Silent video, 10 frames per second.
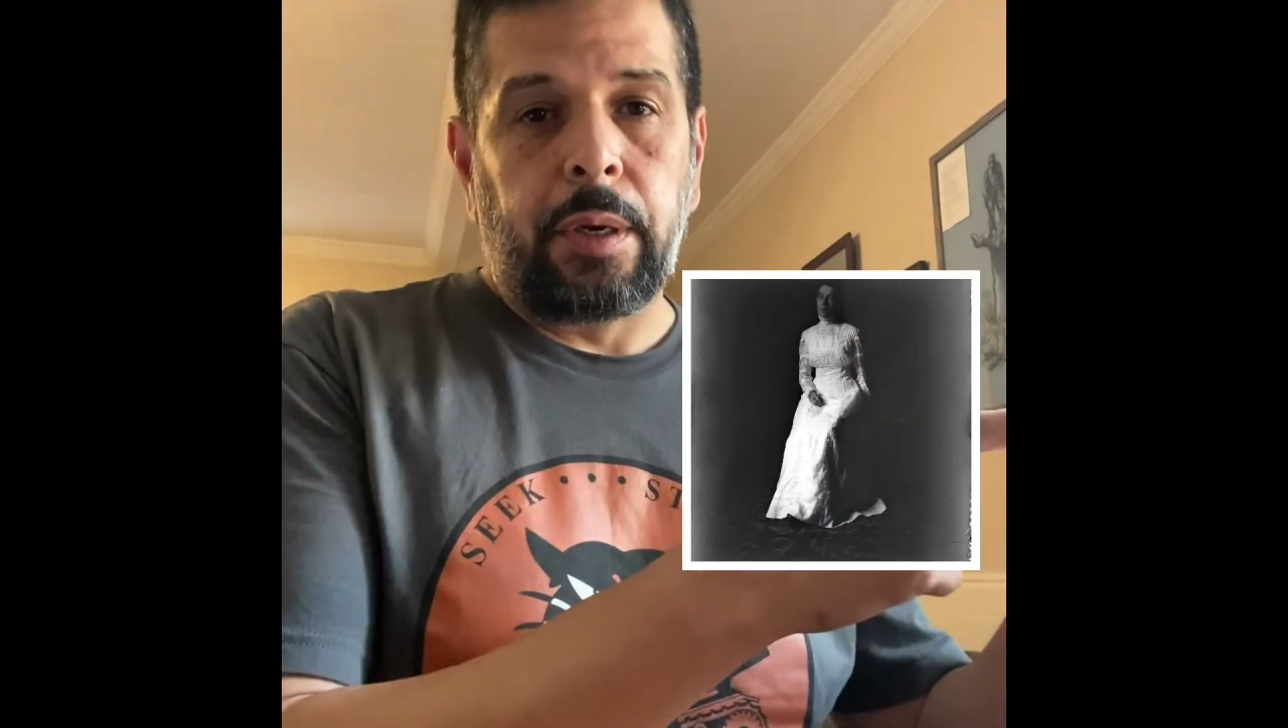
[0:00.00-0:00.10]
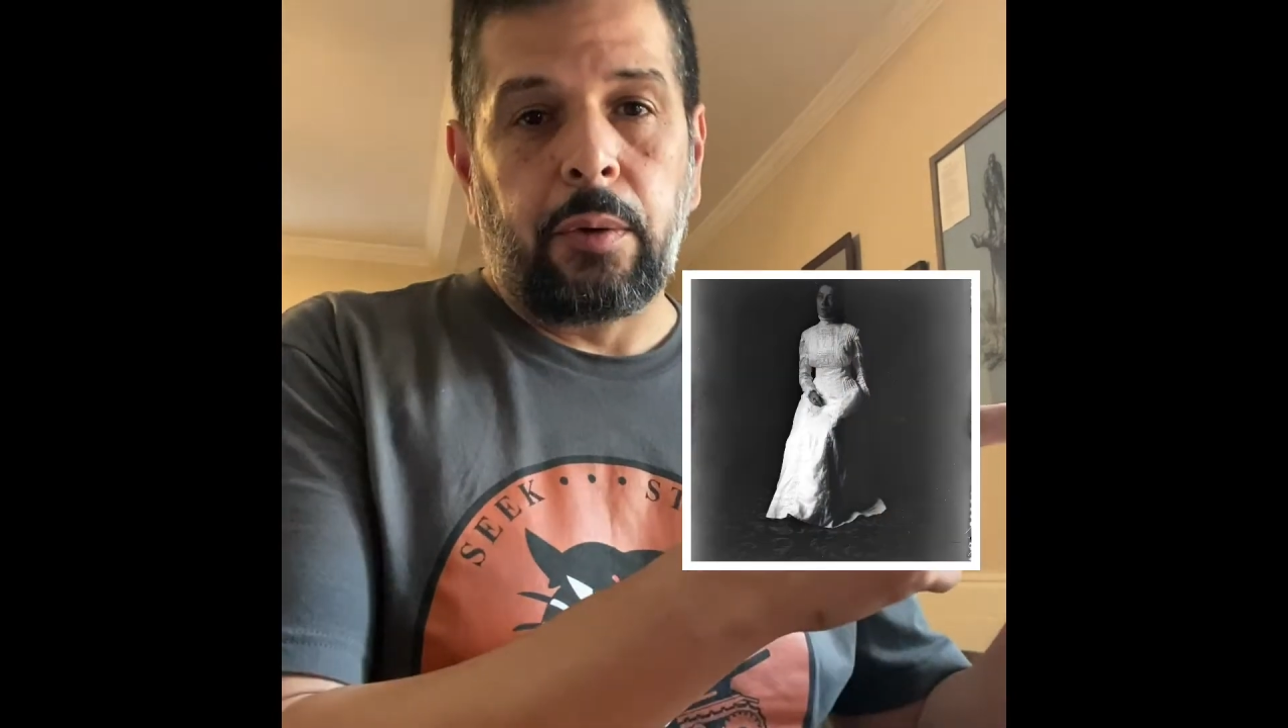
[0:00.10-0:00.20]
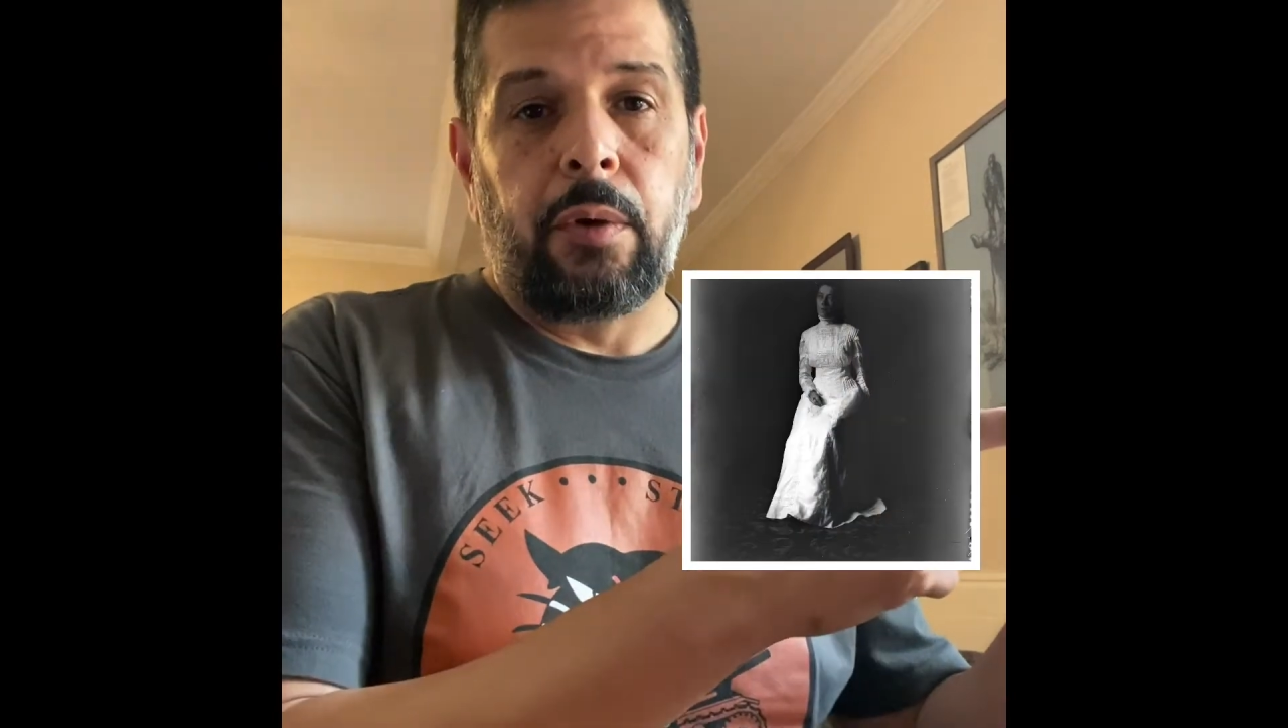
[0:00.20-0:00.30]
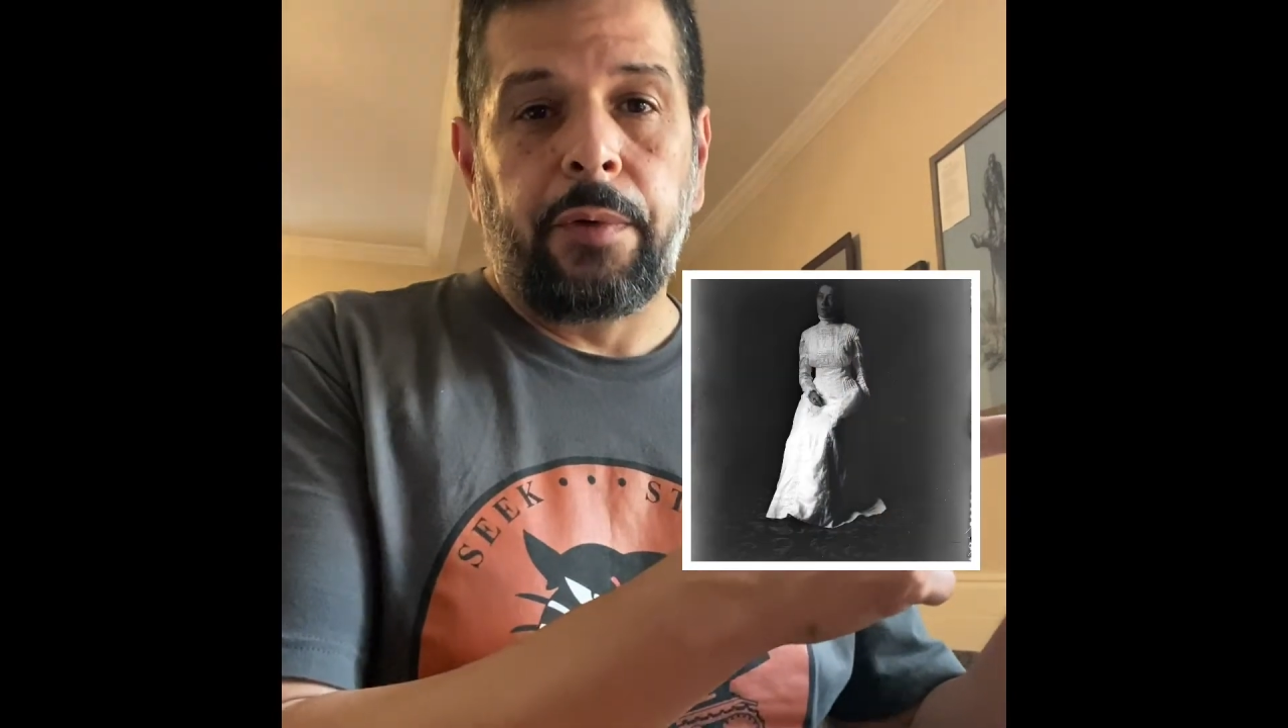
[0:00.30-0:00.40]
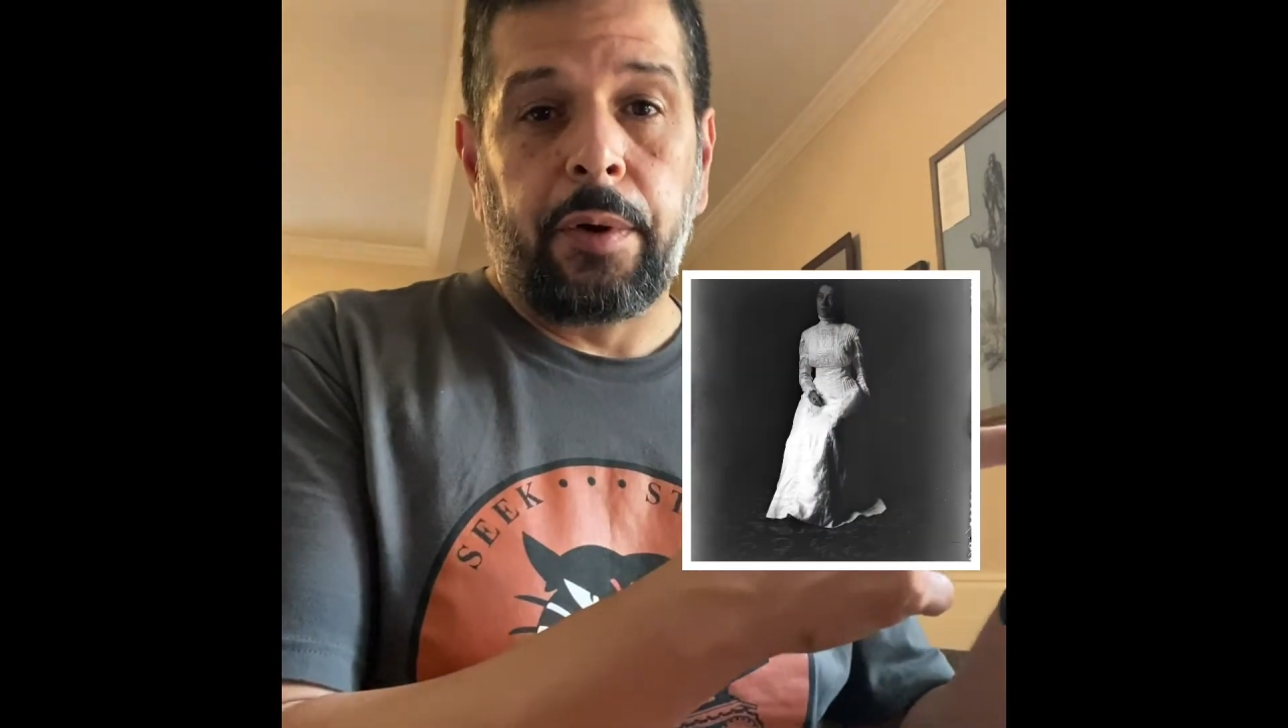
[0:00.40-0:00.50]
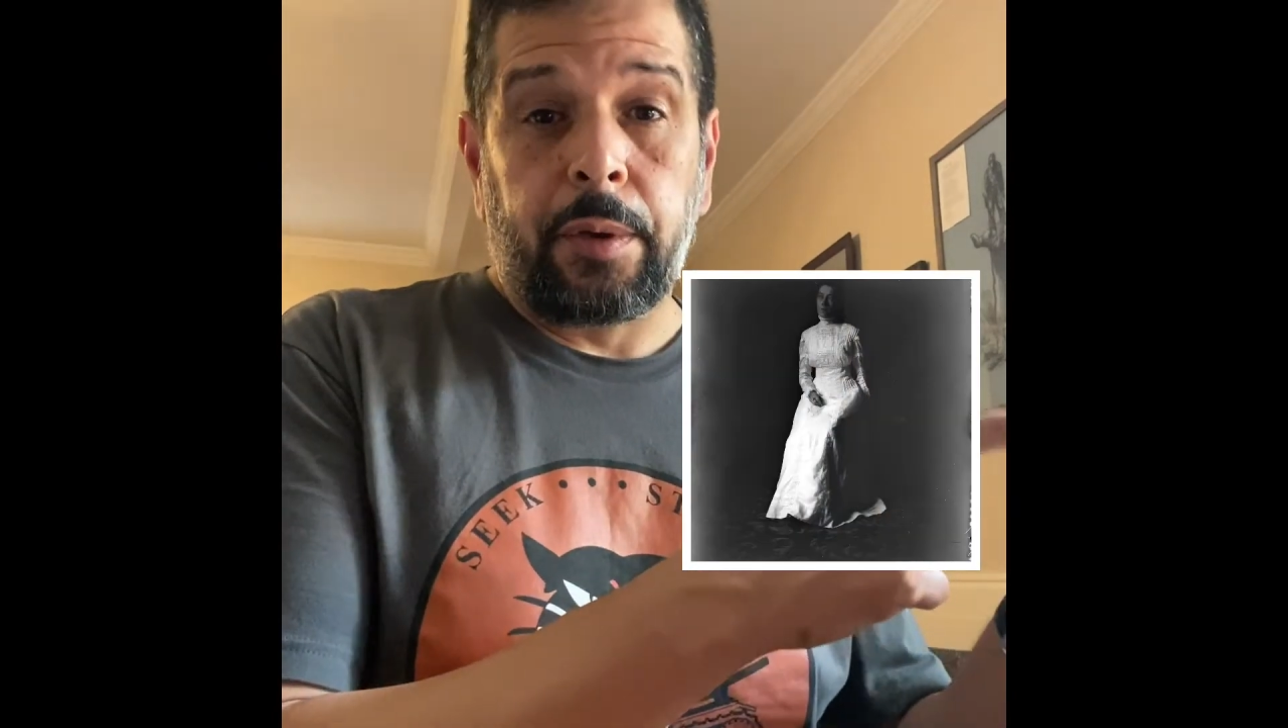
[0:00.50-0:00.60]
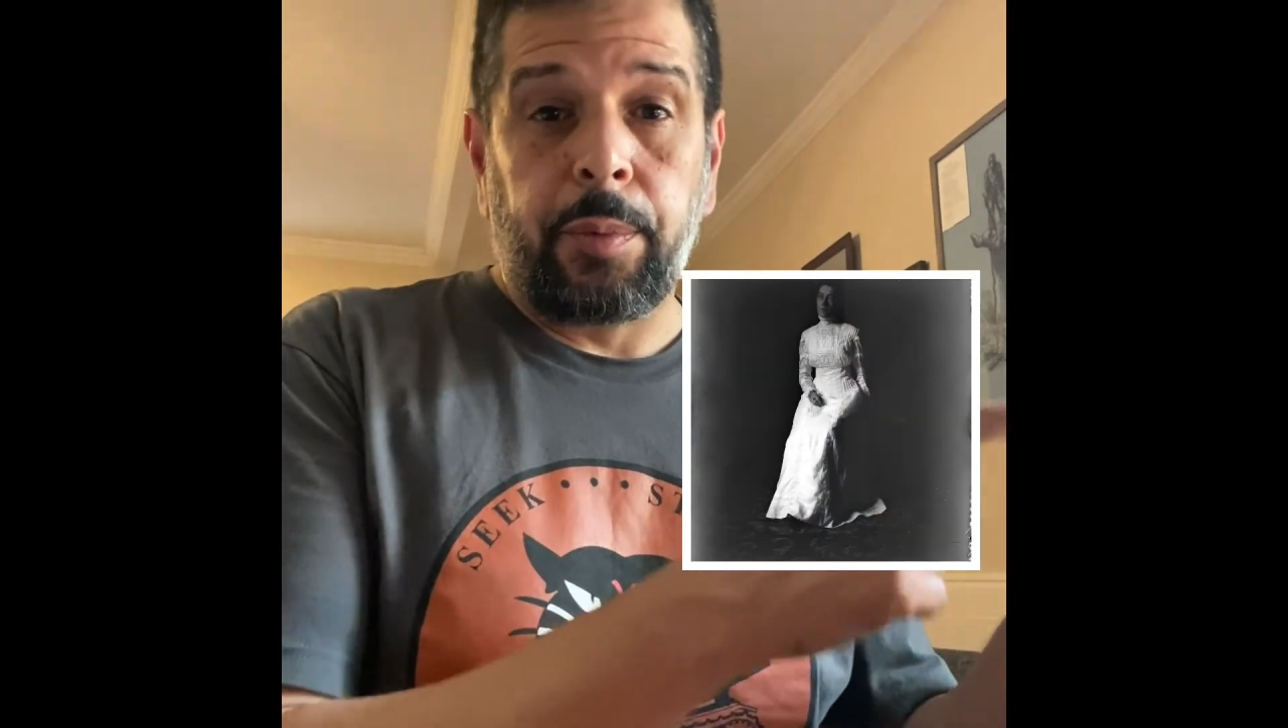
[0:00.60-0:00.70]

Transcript: at her over here at the